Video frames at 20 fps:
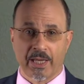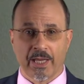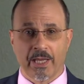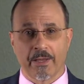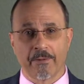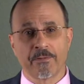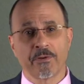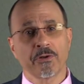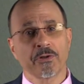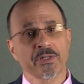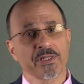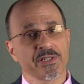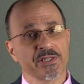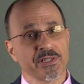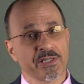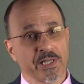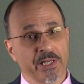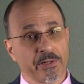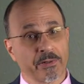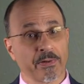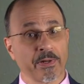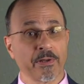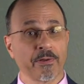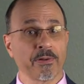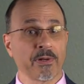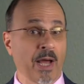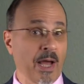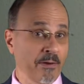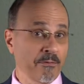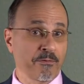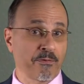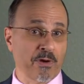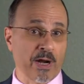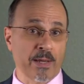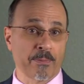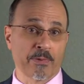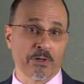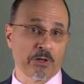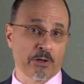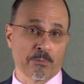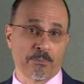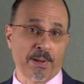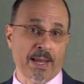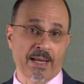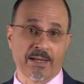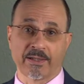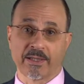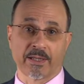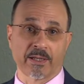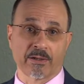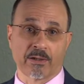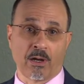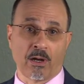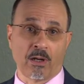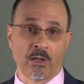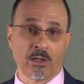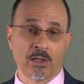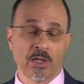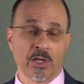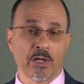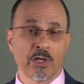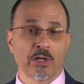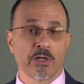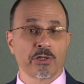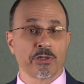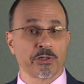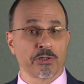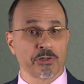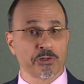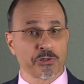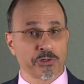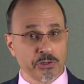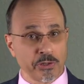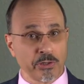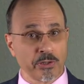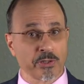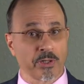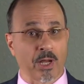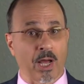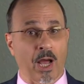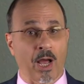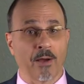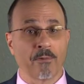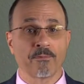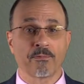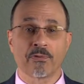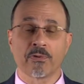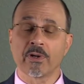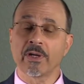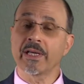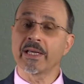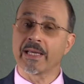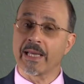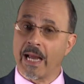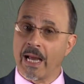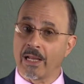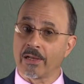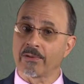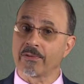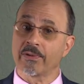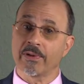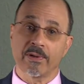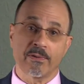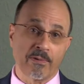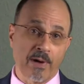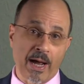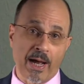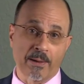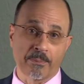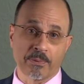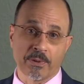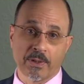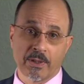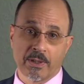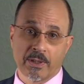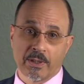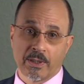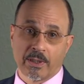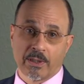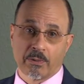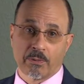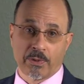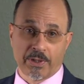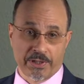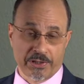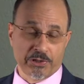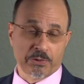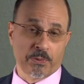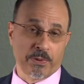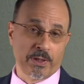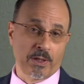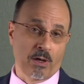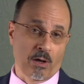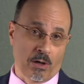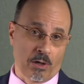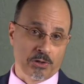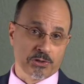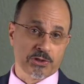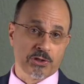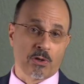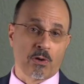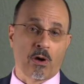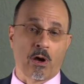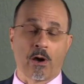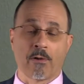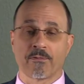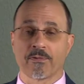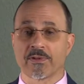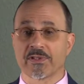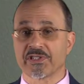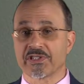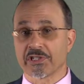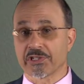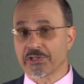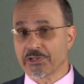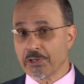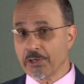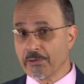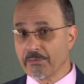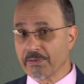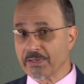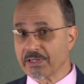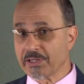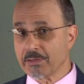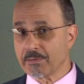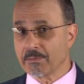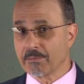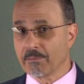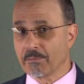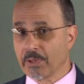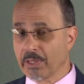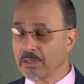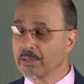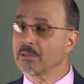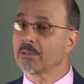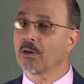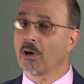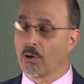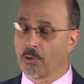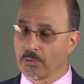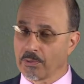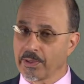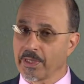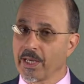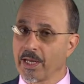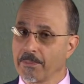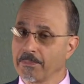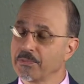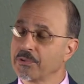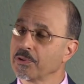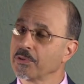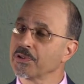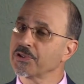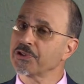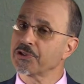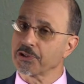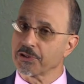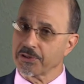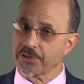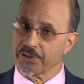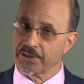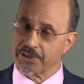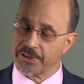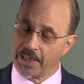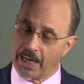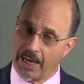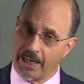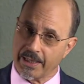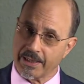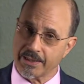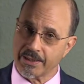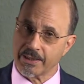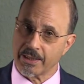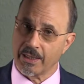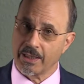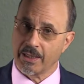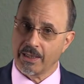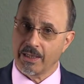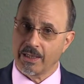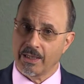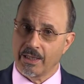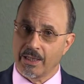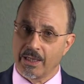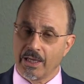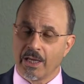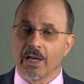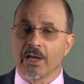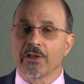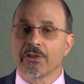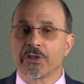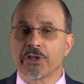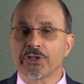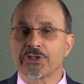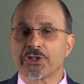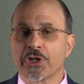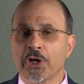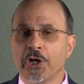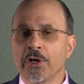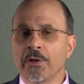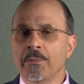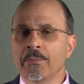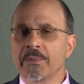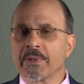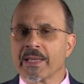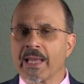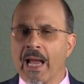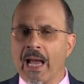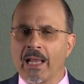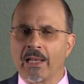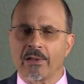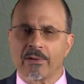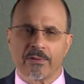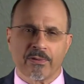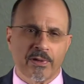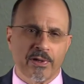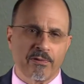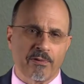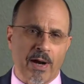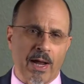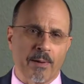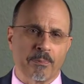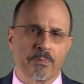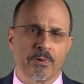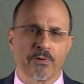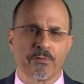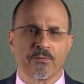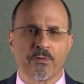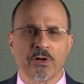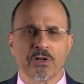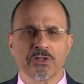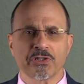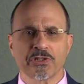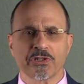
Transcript: If you're considering not framing your painting at all, you should opt for a gallery wrap, which we also offer as a service, but only up to a certain size. The term gallery wrap refers